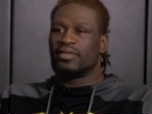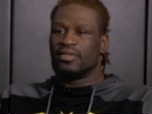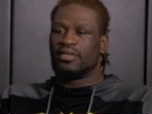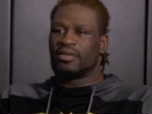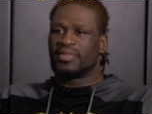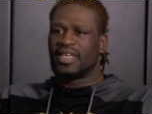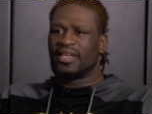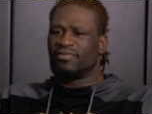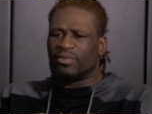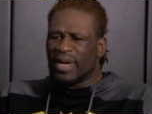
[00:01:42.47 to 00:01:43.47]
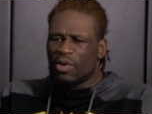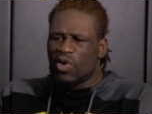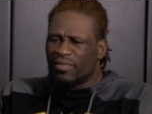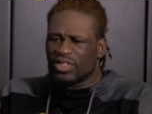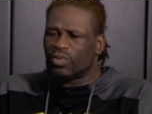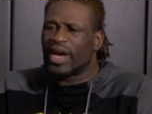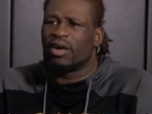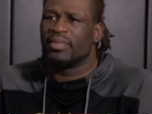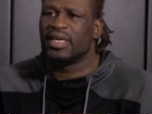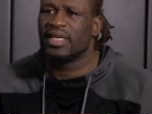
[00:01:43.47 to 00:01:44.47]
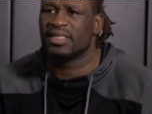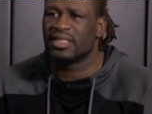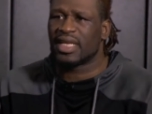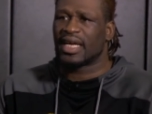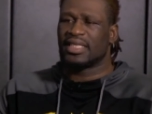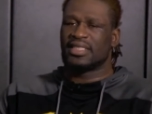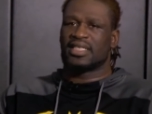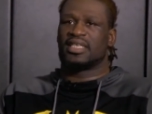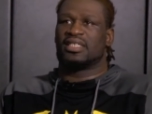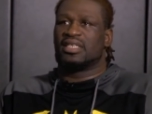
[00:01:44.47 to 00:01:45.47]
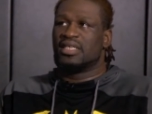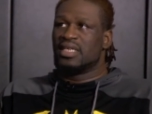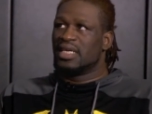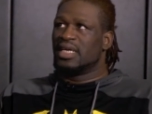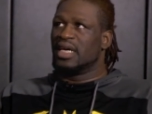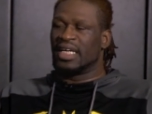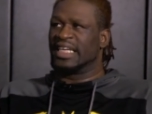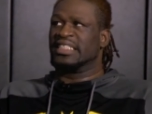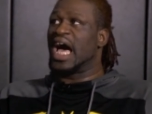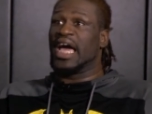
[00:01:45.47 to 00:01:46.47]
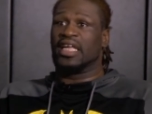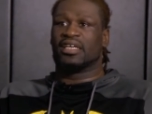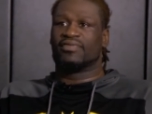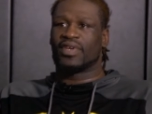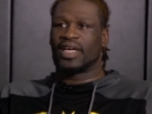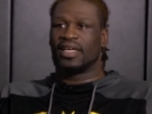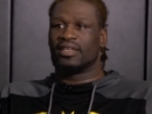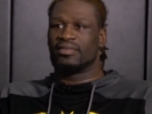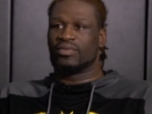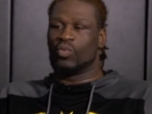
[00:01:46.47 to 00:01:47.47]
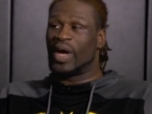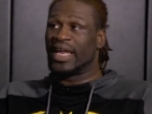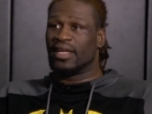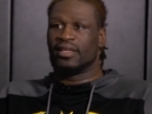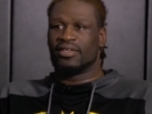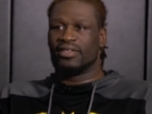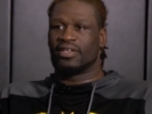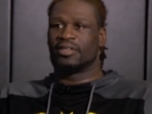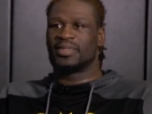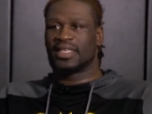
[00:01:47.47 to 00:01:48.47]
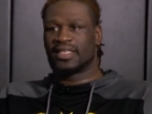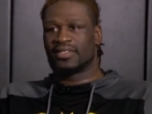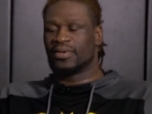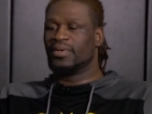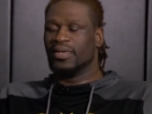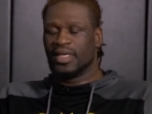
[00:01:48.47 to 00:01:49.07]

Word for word: Yeah. You know what I'm saying? From whoever's around me, it's just like I just get an anxiety of like winning. You know what I'm saying? So.